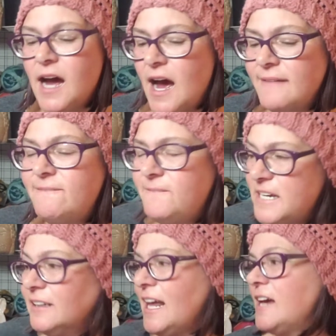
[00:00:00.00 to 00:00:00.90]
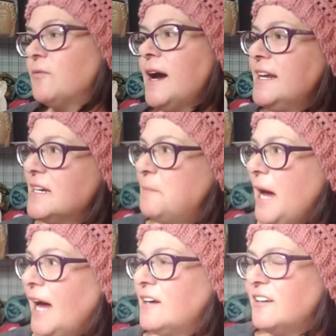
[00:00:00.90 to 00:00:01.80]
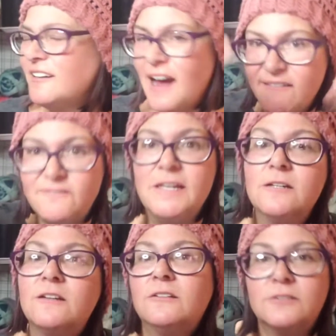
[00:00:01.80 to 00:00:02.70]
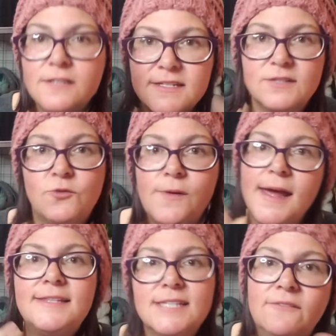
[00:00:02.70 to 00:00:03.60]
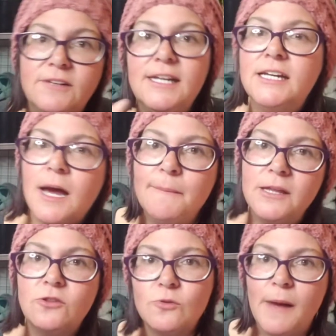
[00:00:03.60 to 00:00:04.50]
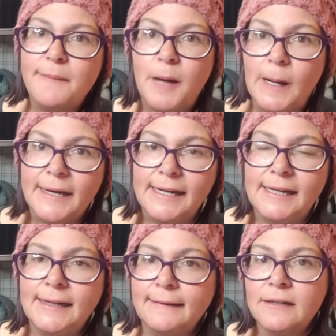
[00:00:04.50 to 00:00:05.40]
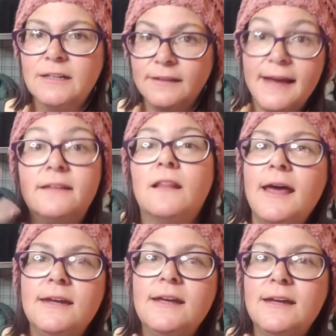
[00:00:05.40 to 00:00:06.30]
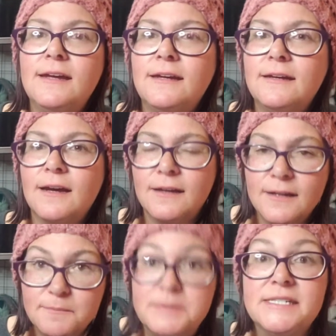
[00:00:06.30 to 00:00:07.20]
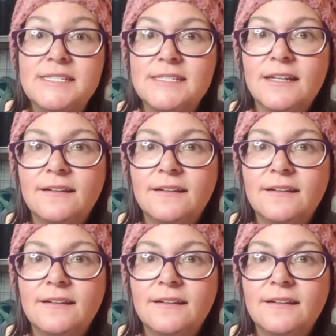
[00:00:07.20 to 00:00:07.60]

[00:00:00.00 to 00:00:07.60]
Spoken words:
I feel like writing a pattern. I feel creativity coming through my body like lightning. Bzz.